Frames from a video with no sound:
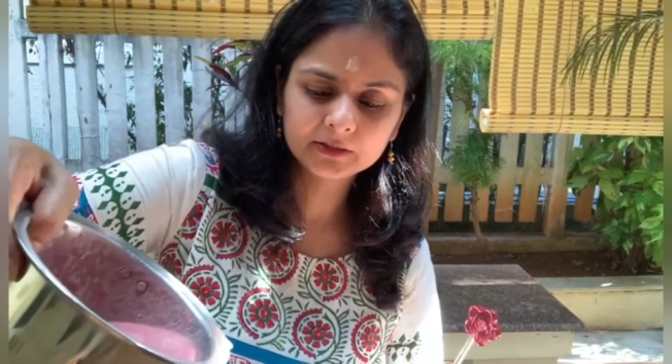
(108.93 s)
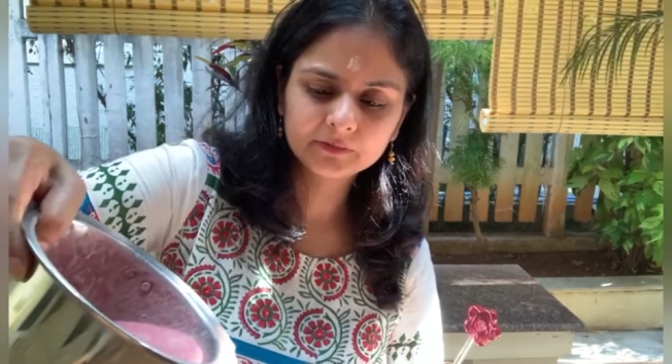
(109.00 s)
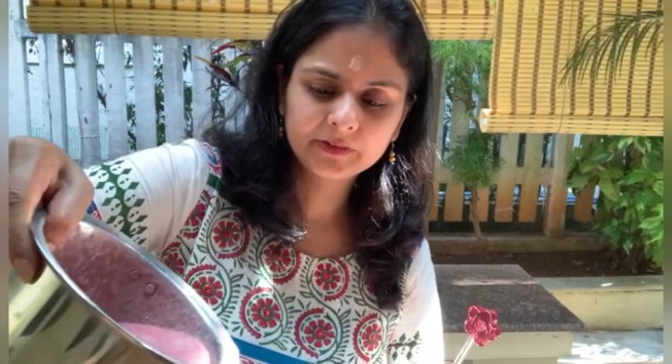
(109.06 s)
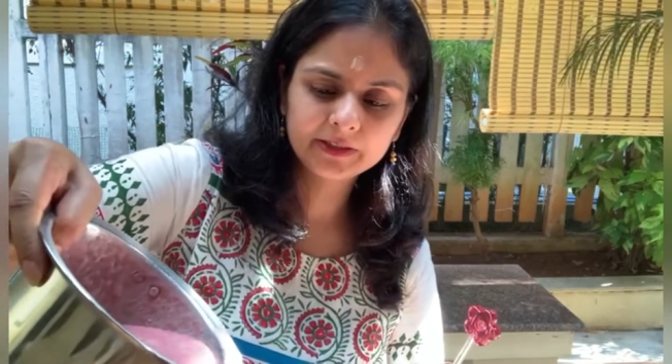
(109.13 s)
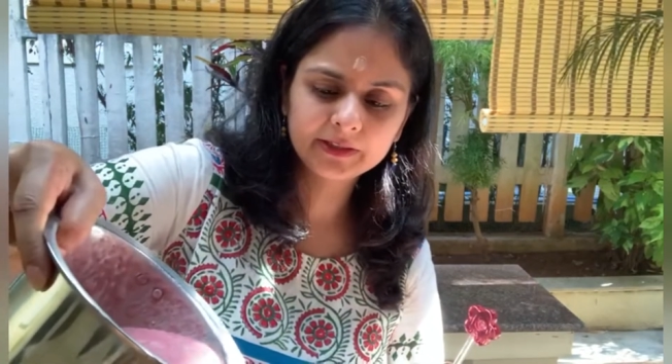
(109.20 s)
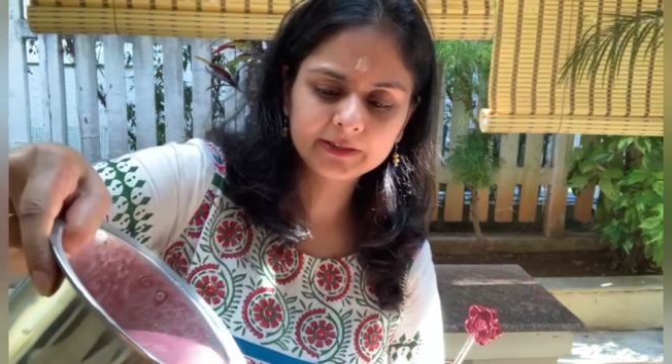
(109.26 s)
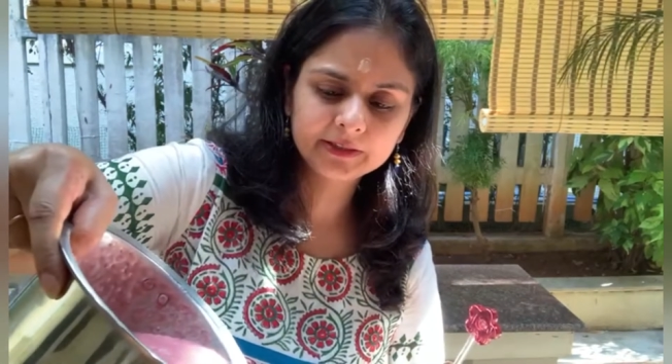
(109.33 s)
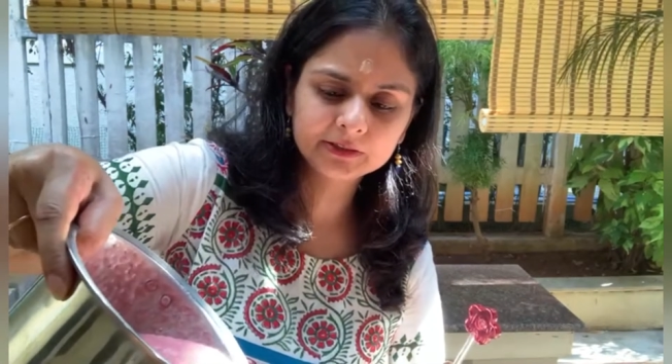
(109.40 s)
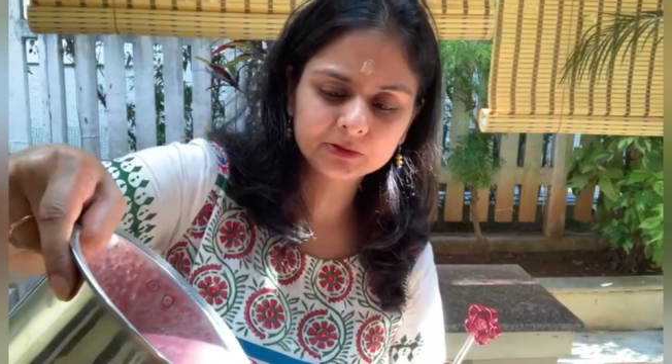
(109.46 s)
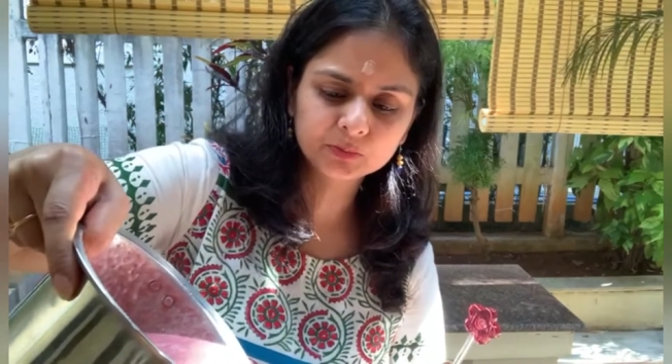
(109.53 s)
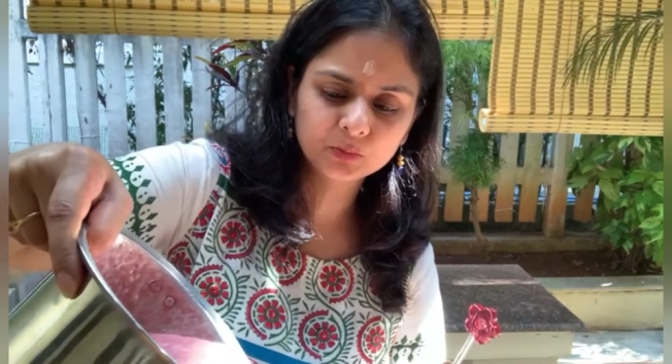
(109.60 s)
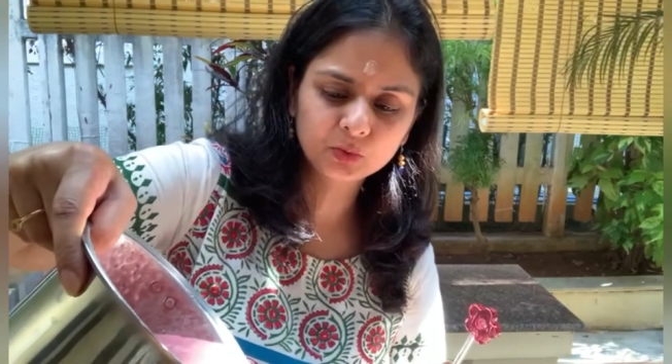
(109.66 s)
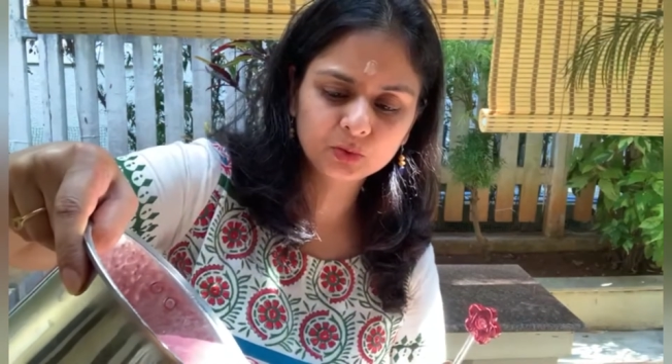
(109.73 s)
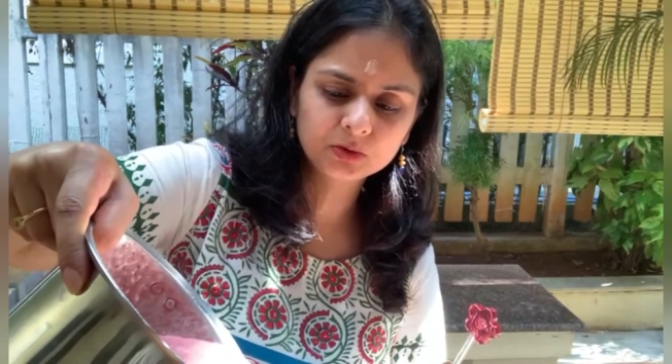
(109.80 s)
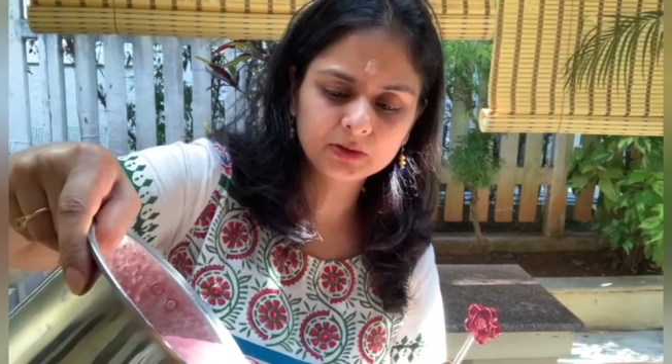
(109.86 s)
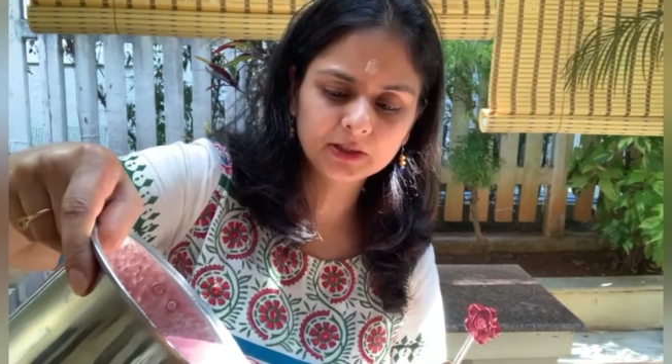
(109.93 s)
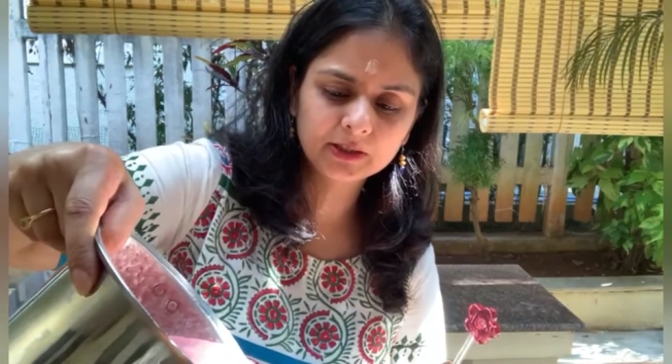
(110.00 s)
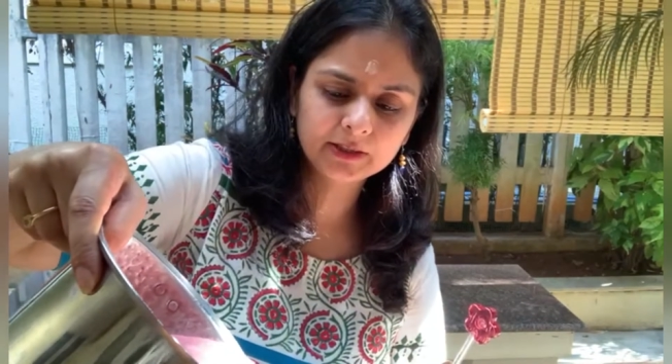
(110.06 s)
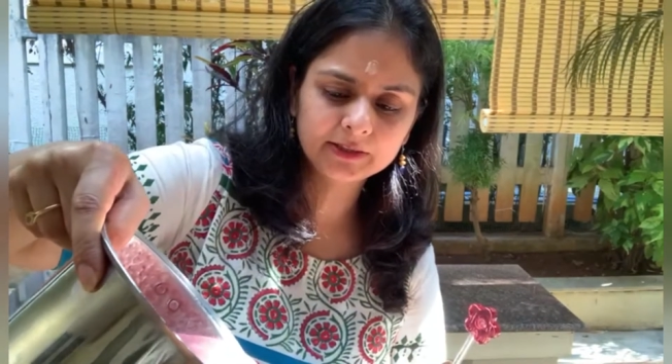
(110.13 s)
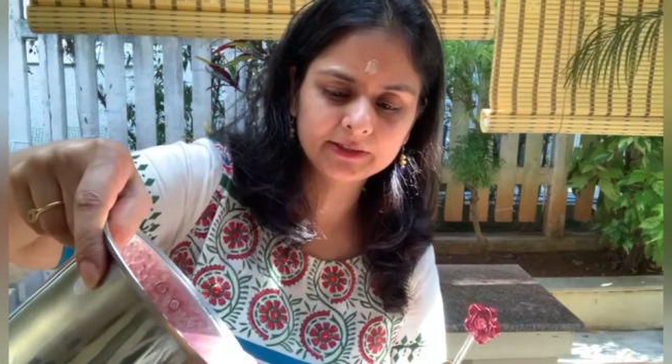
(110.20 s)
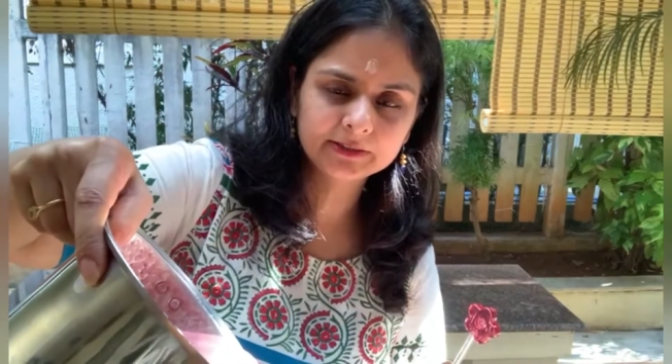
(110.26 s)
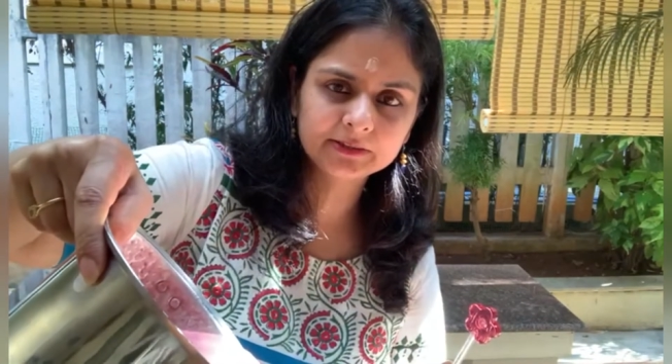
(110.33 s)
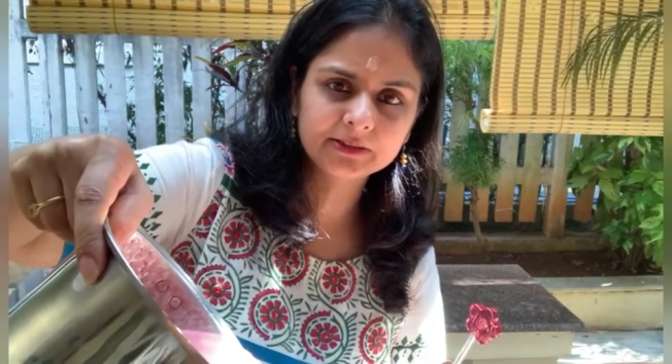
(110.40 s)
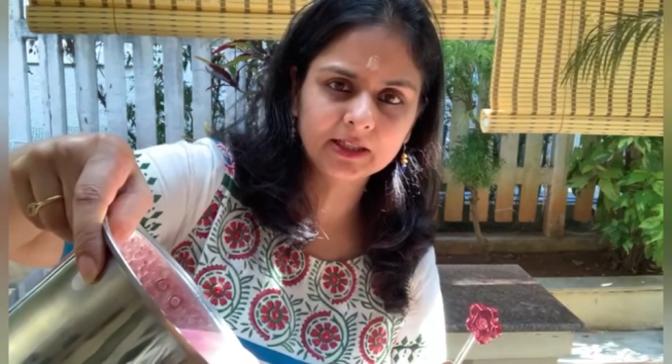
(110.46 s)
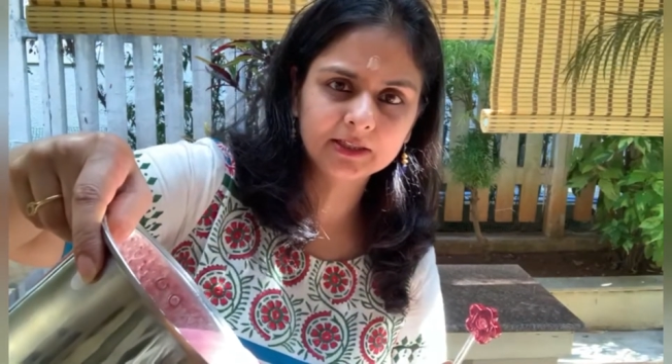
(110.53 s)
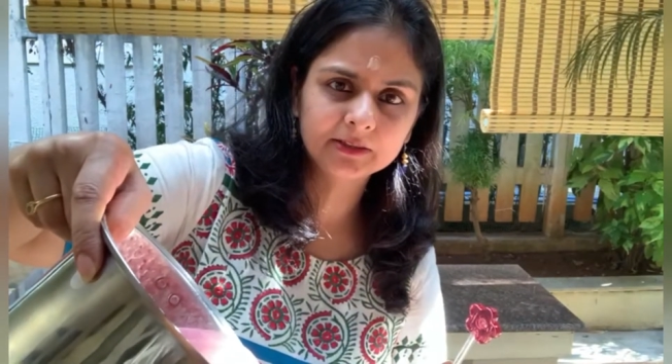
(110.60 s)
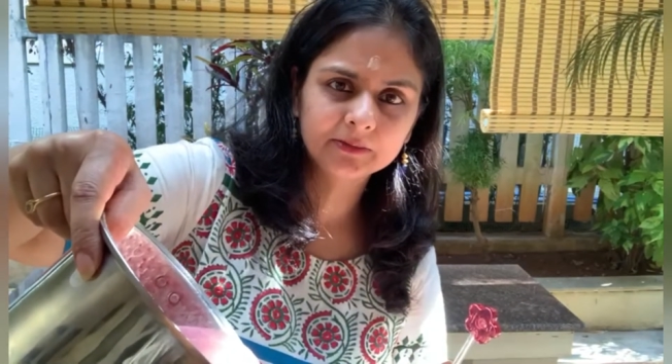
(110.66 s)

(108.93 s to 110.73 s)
When it is smooth, it is done.